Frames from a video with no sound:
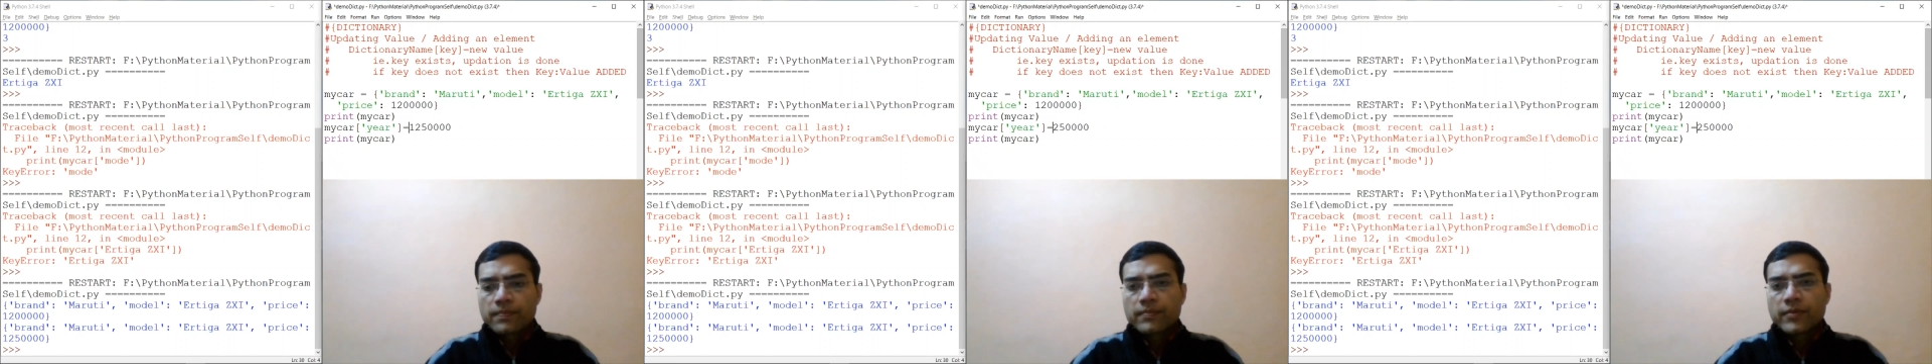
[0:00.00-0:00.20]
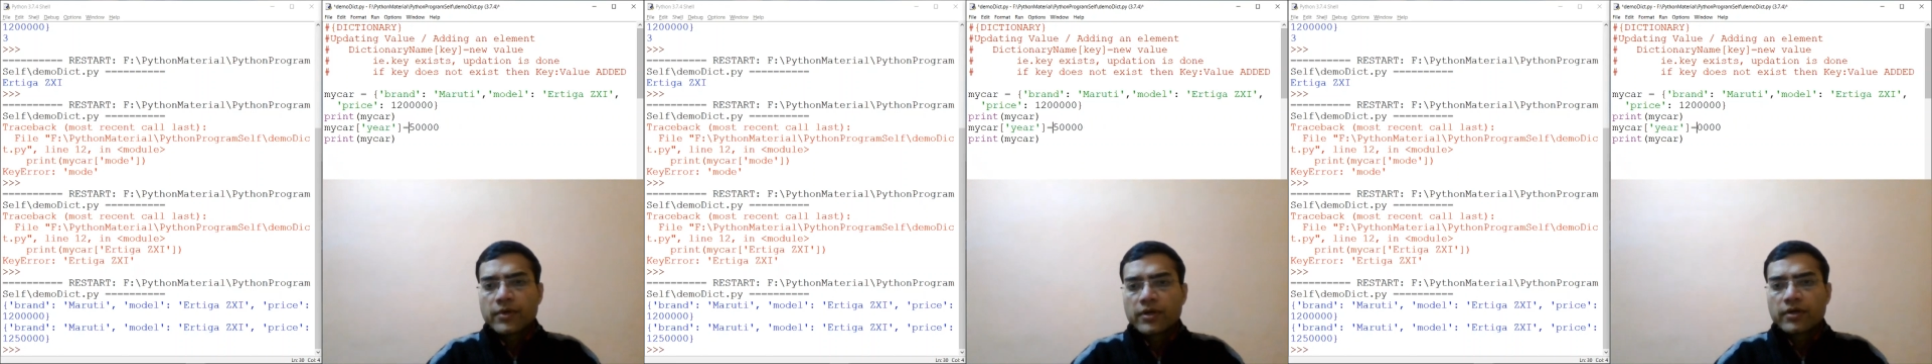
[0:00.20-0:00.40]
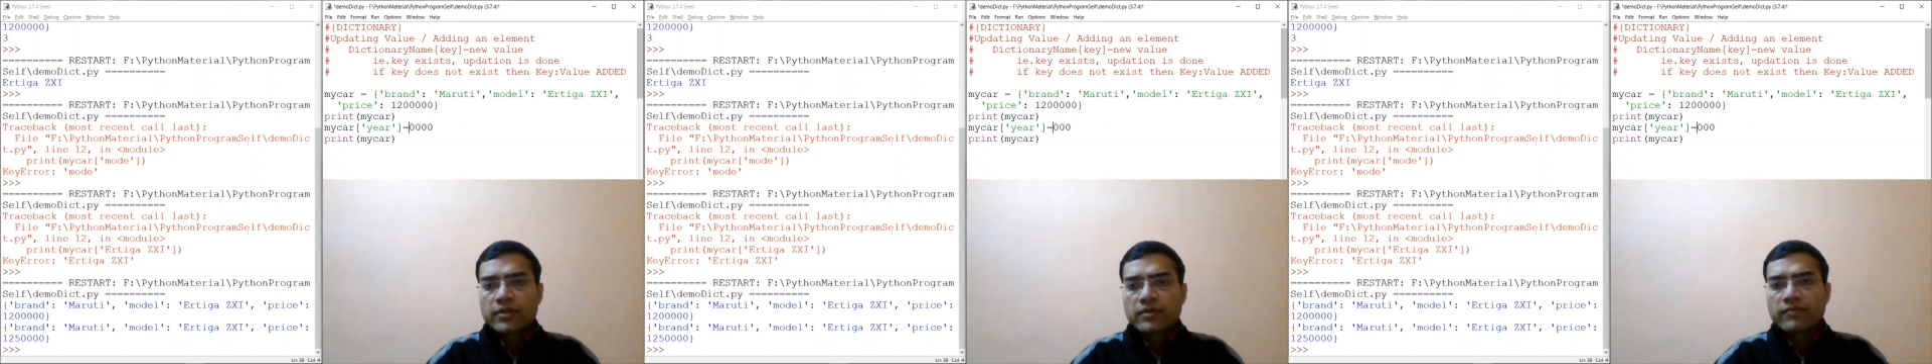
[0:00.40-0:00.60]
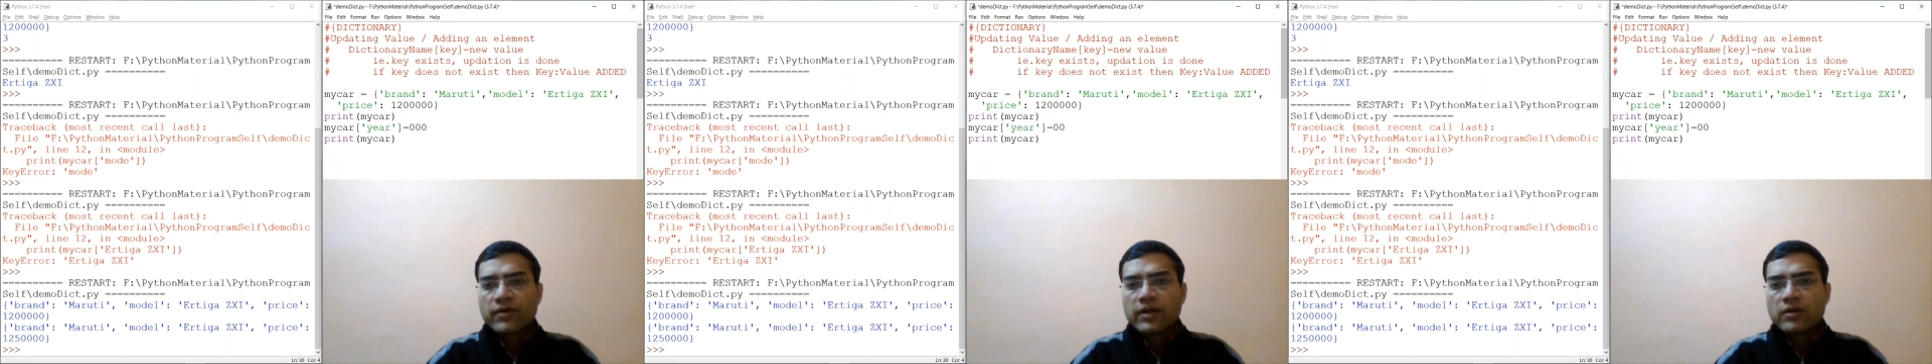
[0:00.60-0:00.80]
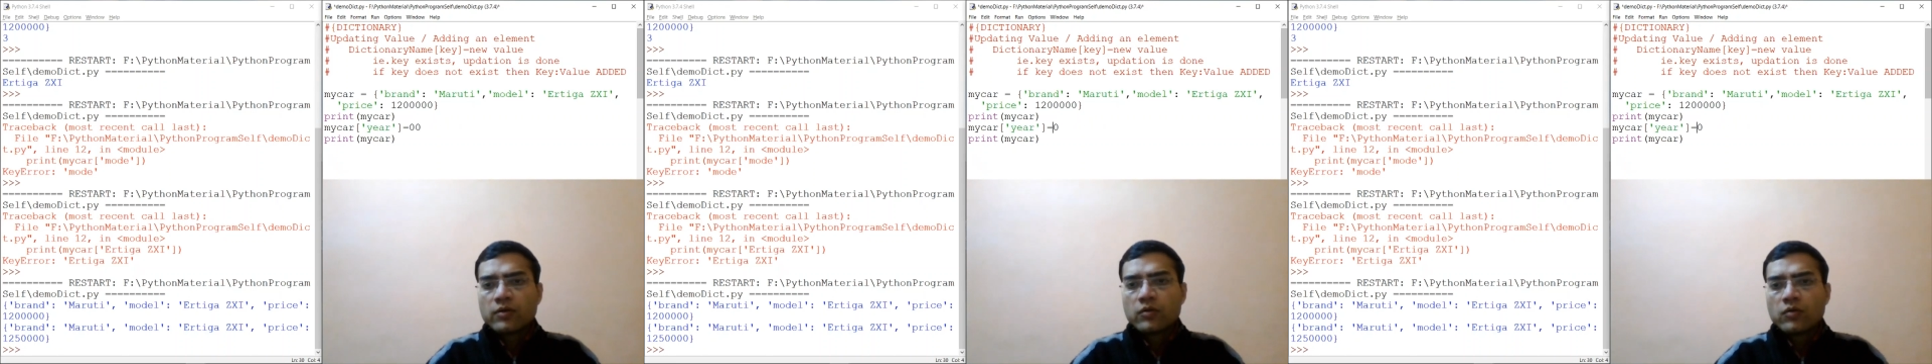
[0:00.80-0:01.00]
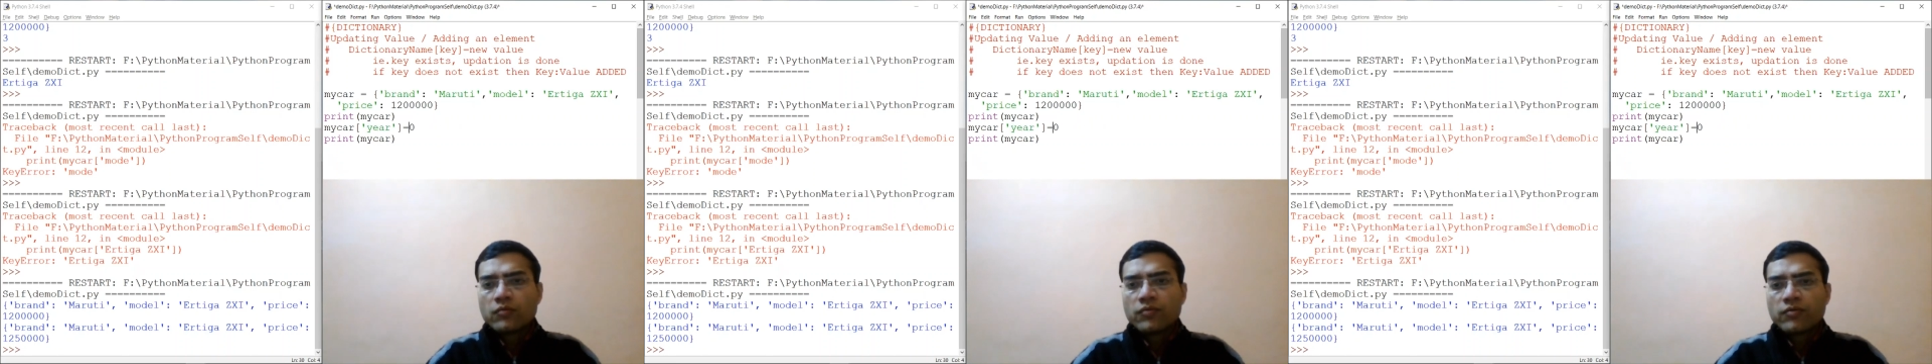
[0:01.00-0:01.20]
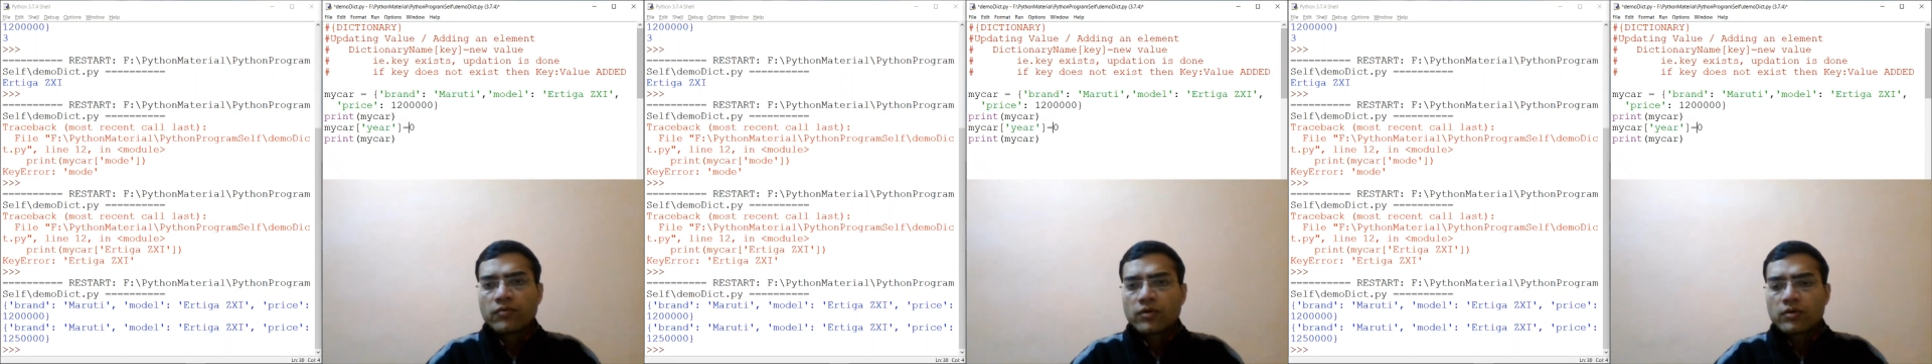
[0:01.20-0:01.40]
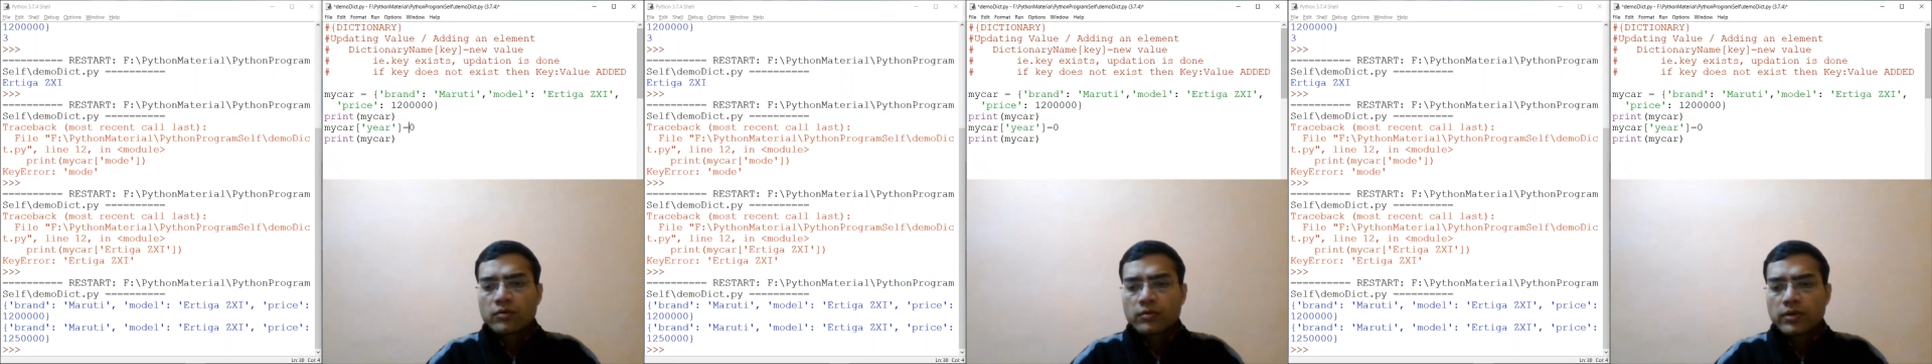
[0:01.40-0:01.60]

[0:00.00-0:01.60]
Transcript: and the value we want to